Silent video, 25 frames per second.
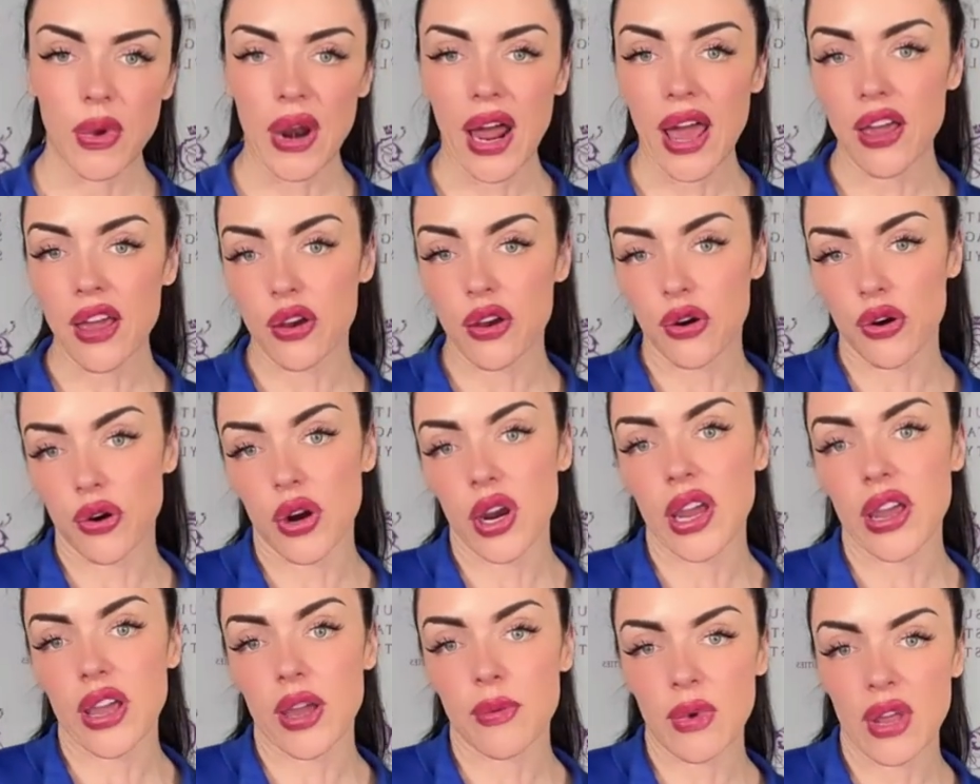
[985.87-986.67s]
But I
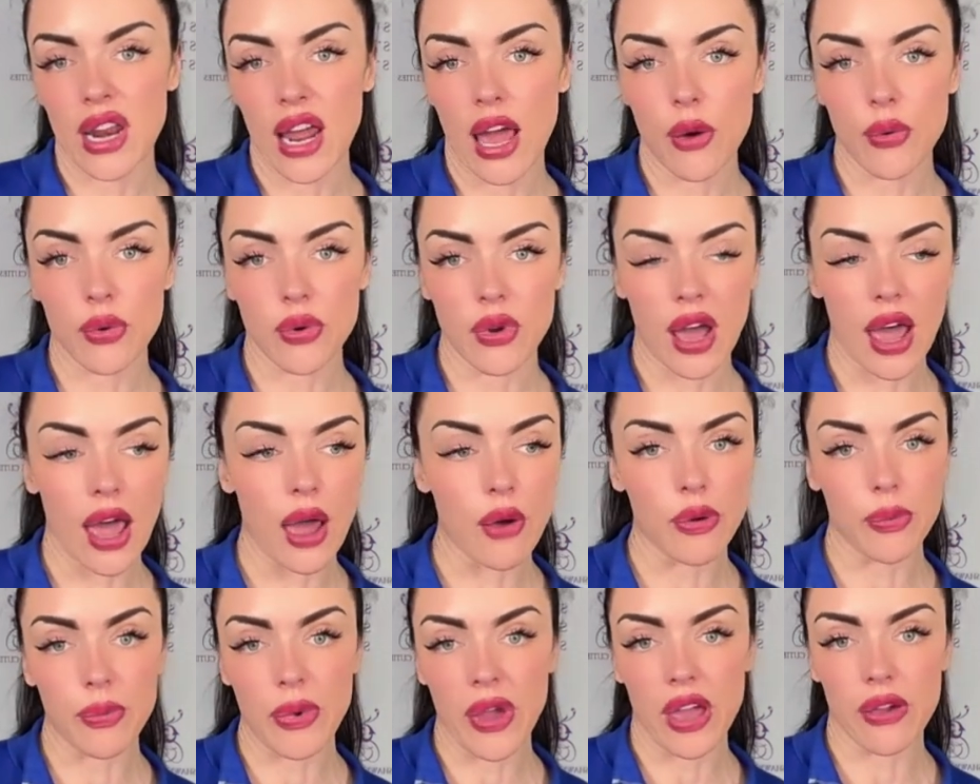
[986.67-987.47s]
agree. I mean, I would
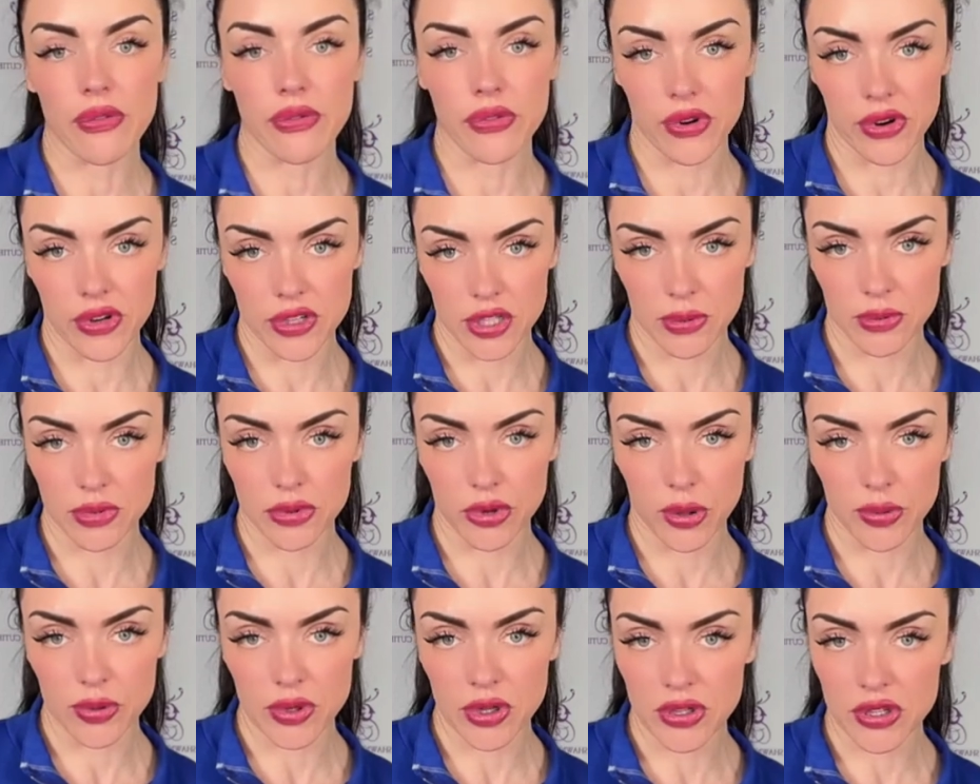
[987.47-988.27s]
I would pay for a
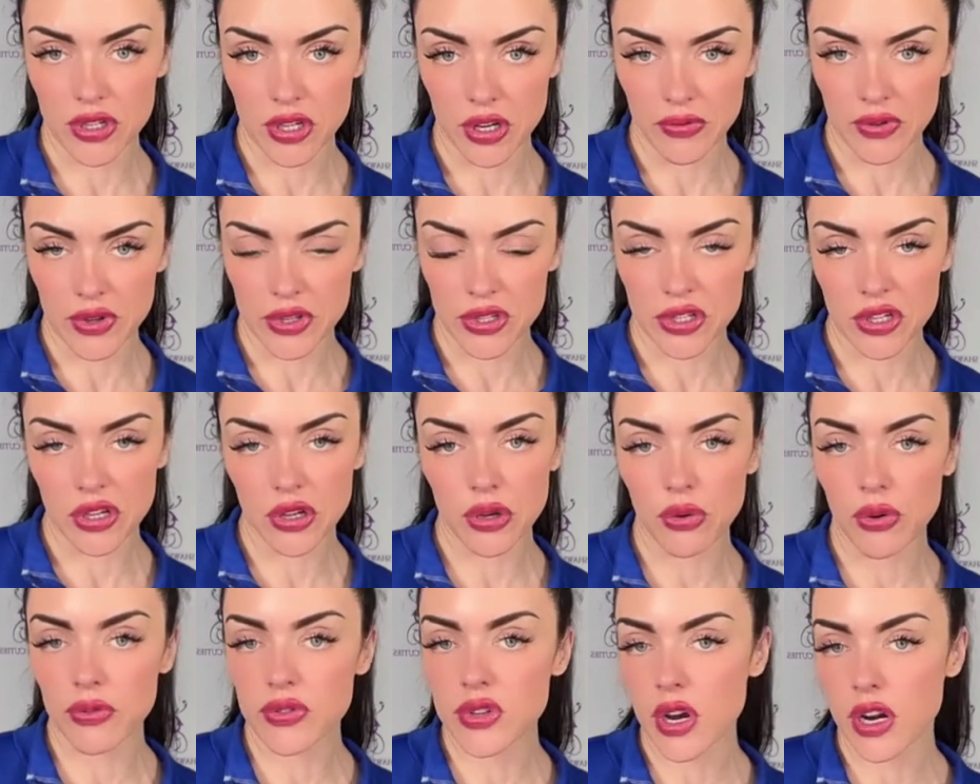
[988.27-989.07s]
subscription service
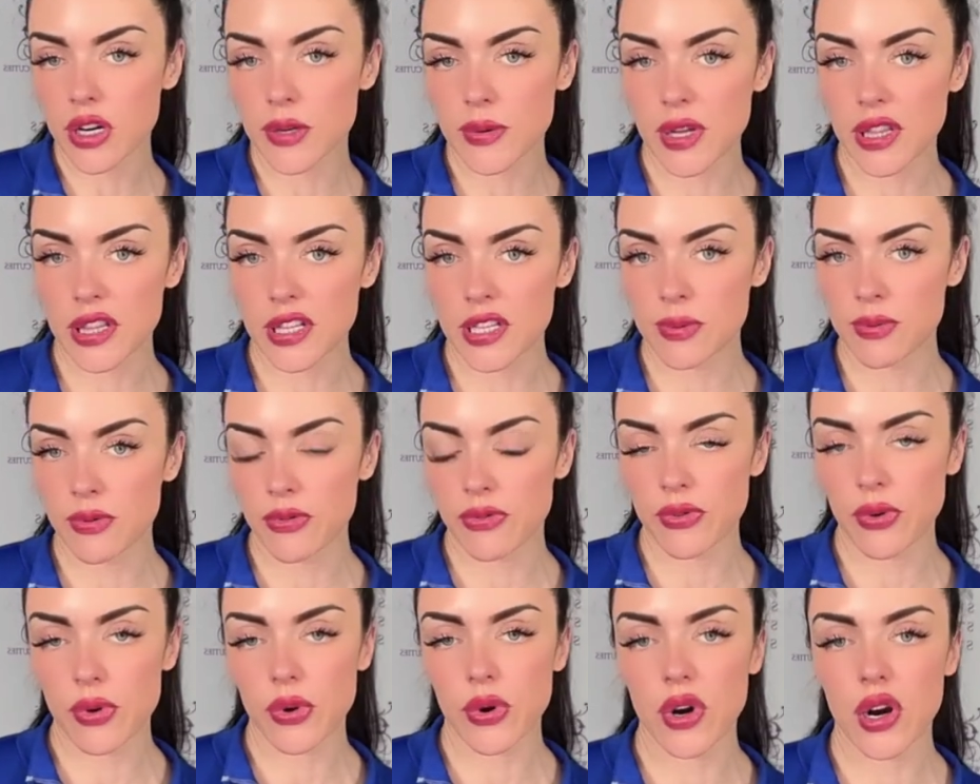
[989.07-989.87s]
too. We've talked about
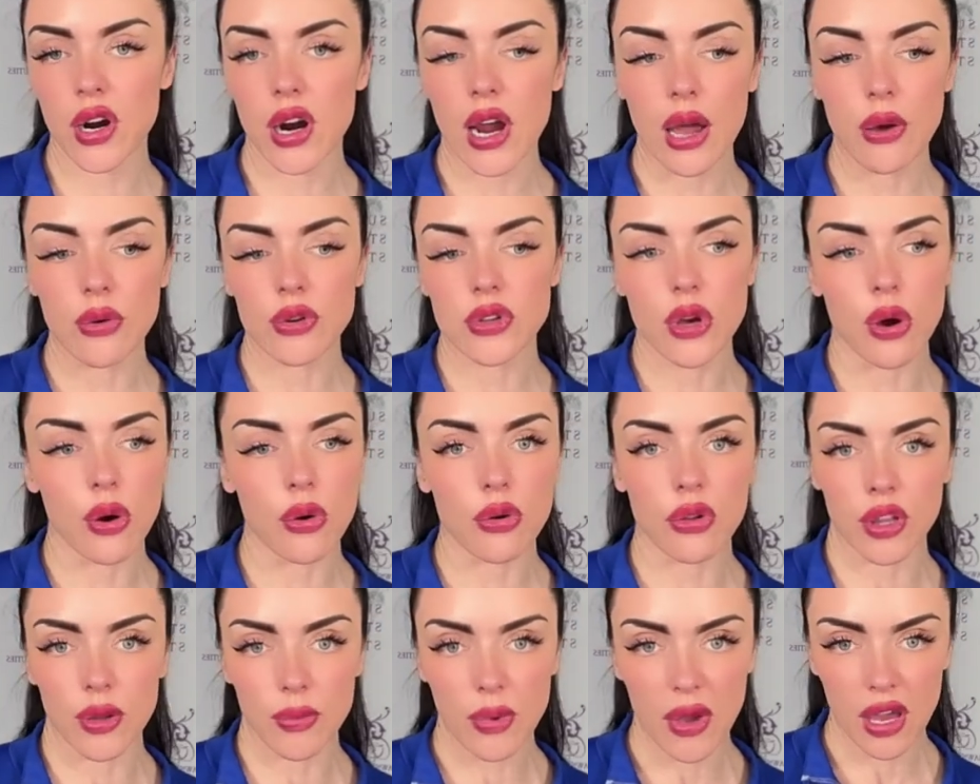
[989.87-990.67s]
this before. I would
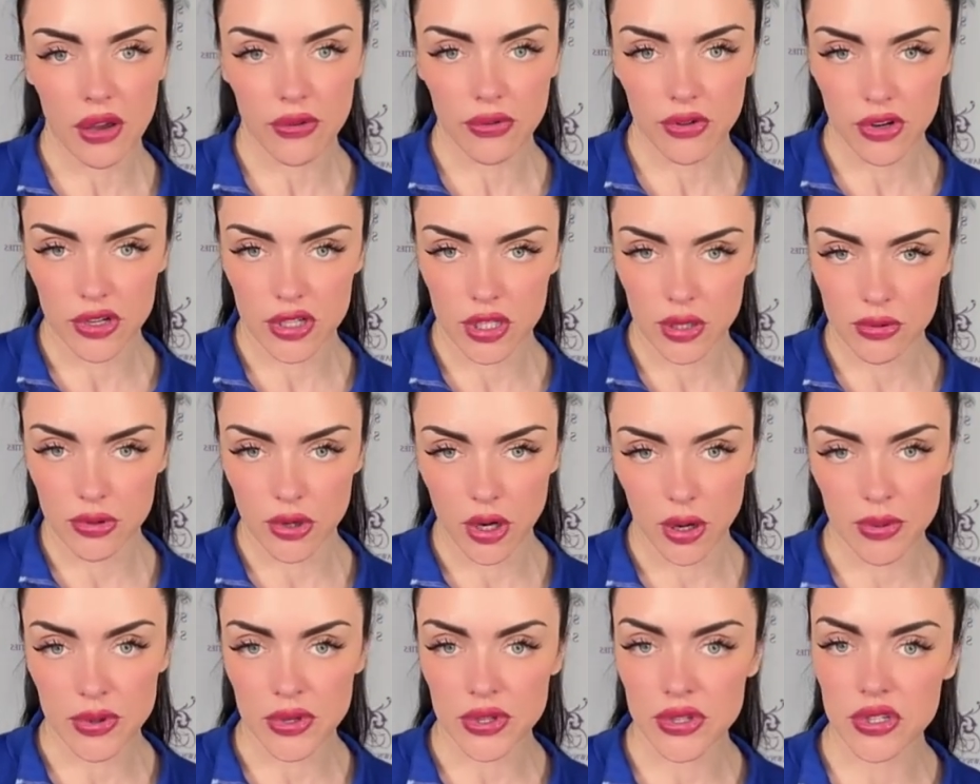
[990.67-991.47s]
totally pay for a
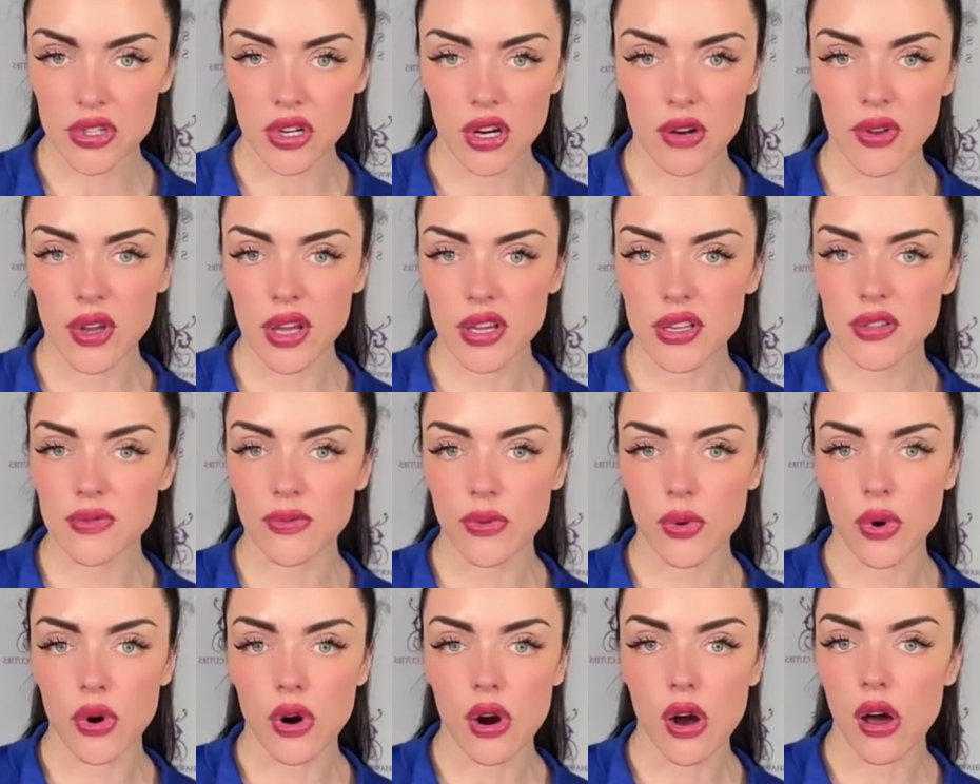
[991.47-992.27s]
subscription
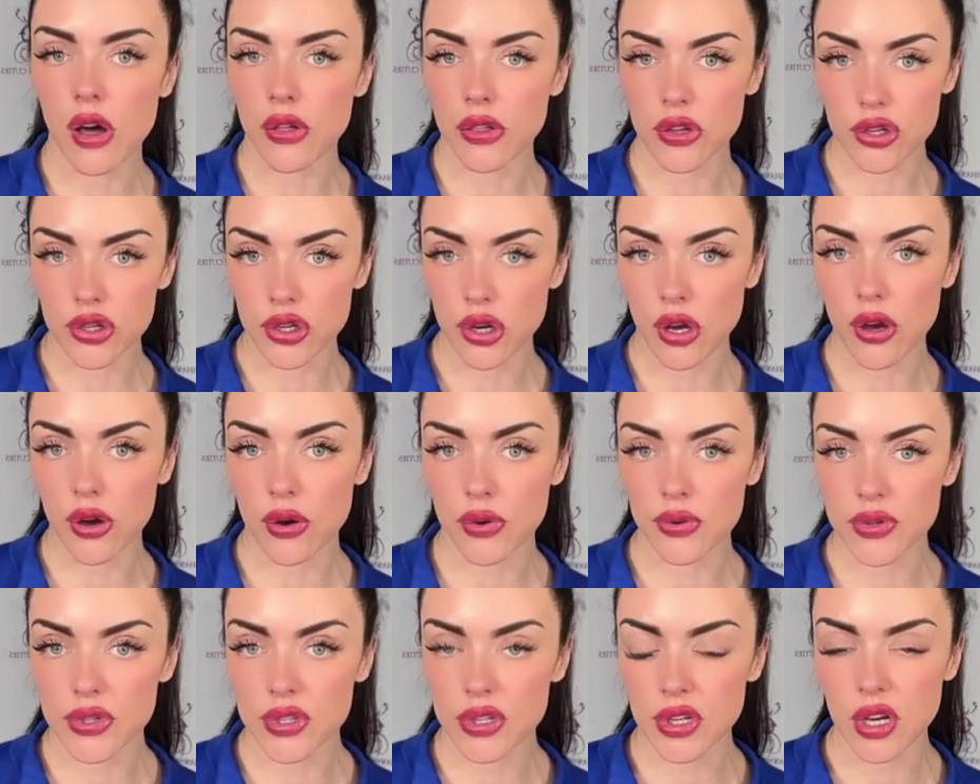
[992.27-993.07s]
service for all the
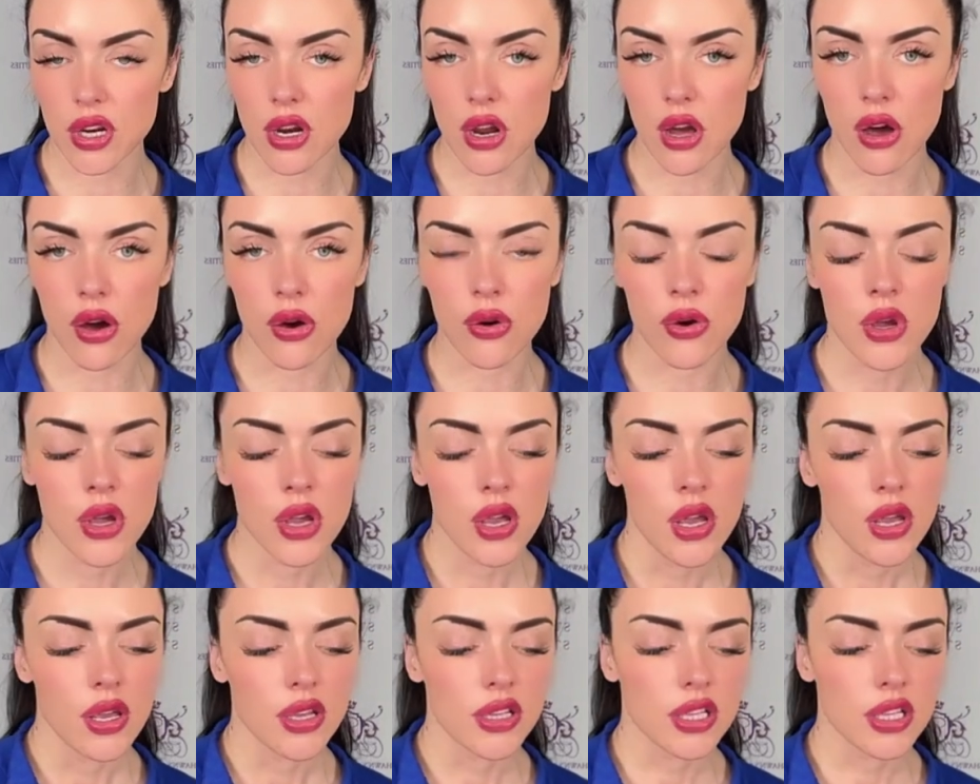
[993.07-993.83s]
shows, you know.